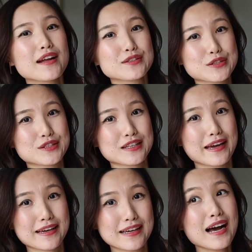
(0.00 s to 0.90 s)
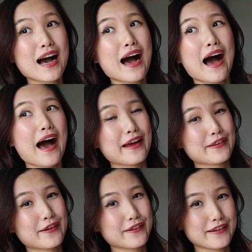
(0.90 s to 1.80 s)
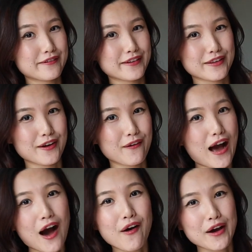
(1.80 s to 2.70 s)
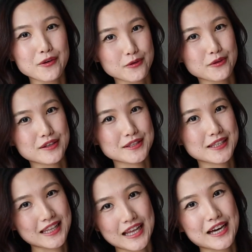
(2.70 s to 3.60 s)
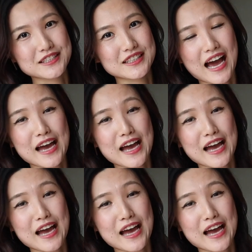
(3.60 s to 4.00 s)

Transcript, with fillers: I'm just like, I don't even know how I grew this collection.